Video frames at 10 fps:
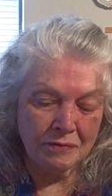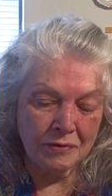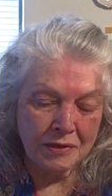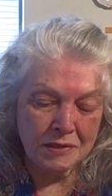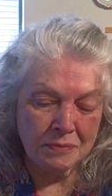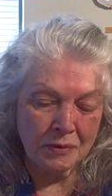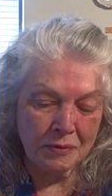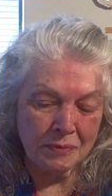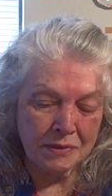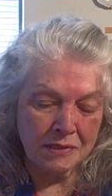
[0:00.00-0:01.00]
for this
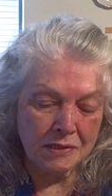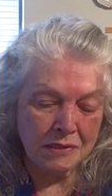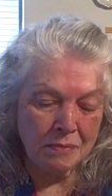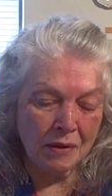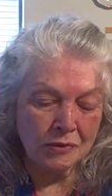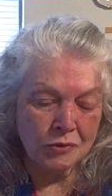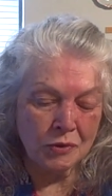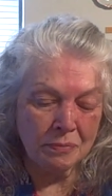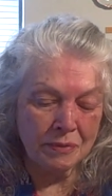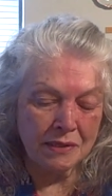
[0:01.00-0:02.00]
purpose, a small
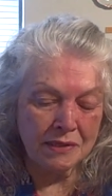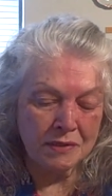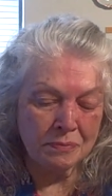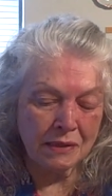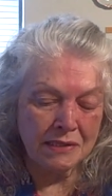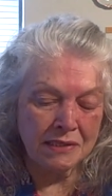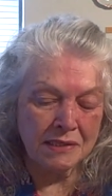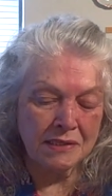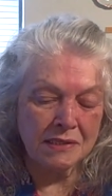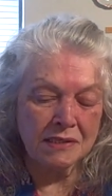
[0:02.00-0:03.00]
trumpet is placed
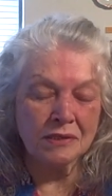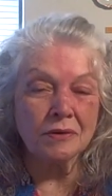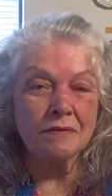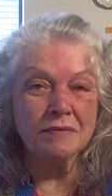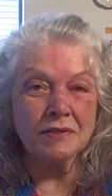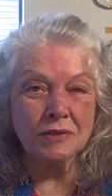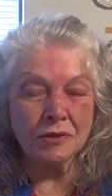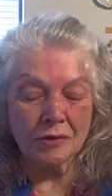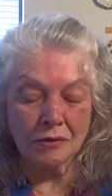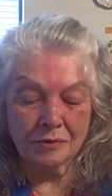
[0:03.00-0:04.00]
in the center of the
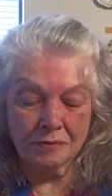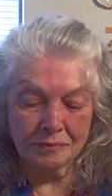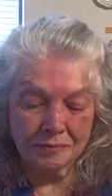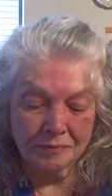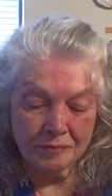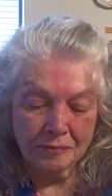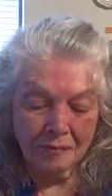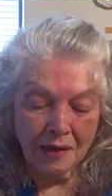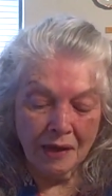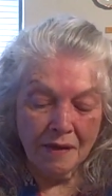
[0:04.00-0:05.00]
circle.
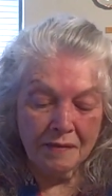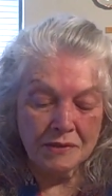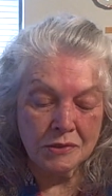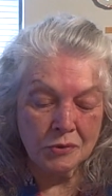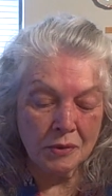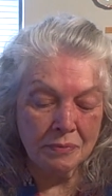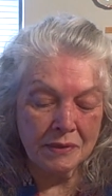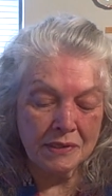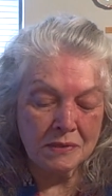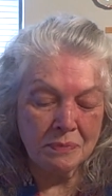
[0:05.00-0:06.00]
This
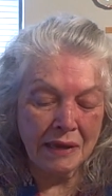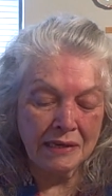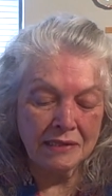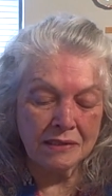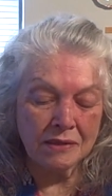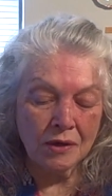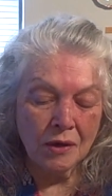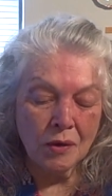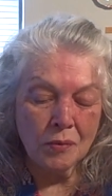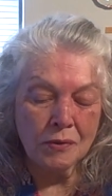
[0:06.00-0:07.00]
trumpet is painted
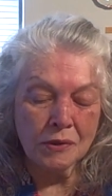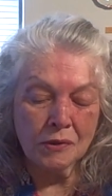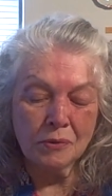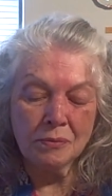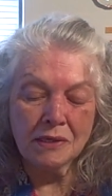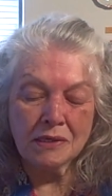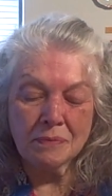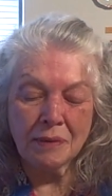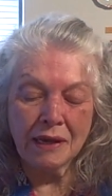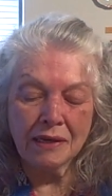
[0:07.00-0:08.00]
with a luminous
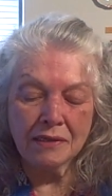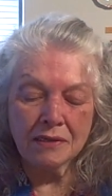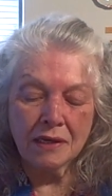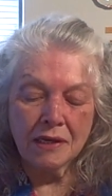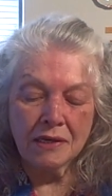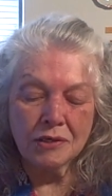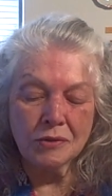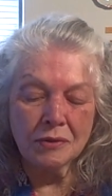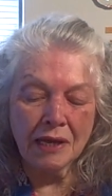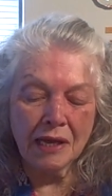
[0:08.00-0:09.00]
paint
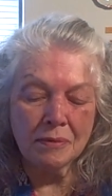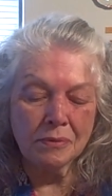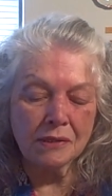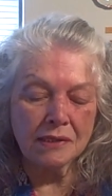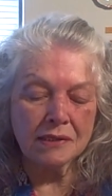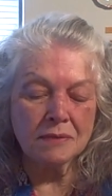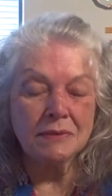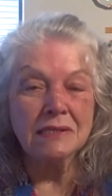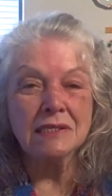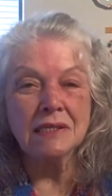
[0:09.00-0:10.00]
to enable it to
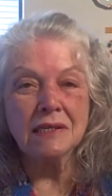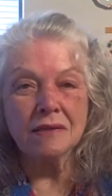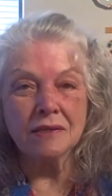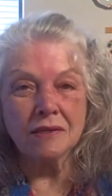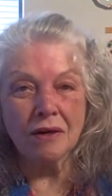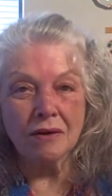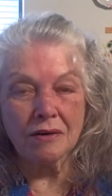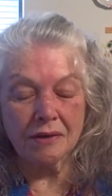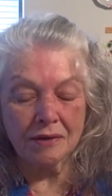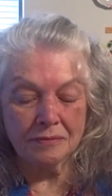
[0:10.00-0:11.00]
be seen in the
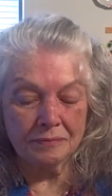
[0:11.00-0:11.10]
dark.